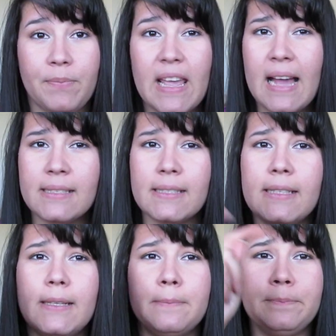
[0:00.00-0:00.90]
It has
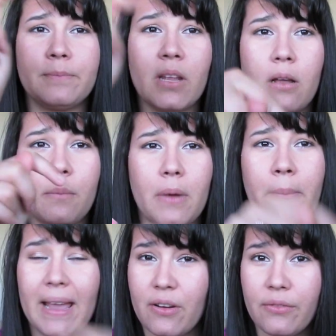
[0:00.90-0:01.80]
a
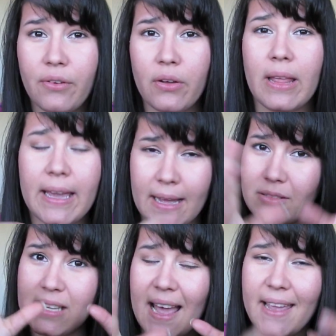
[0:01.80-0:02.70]
microphone like
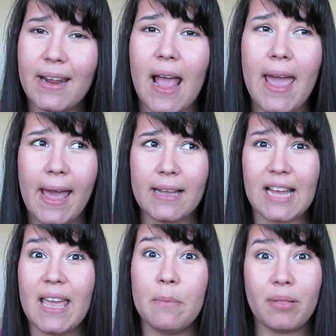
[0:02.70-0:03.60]
outside and
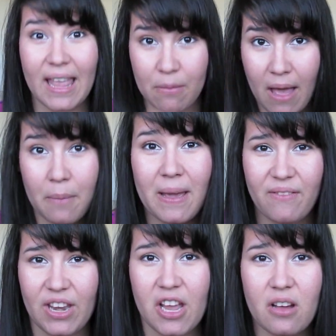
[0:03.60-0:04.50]
I can play back my
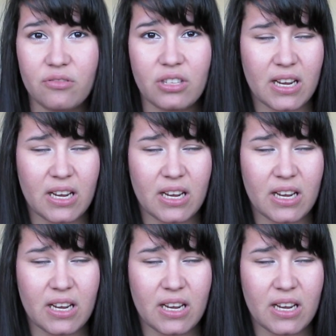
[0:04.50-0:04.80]
videos,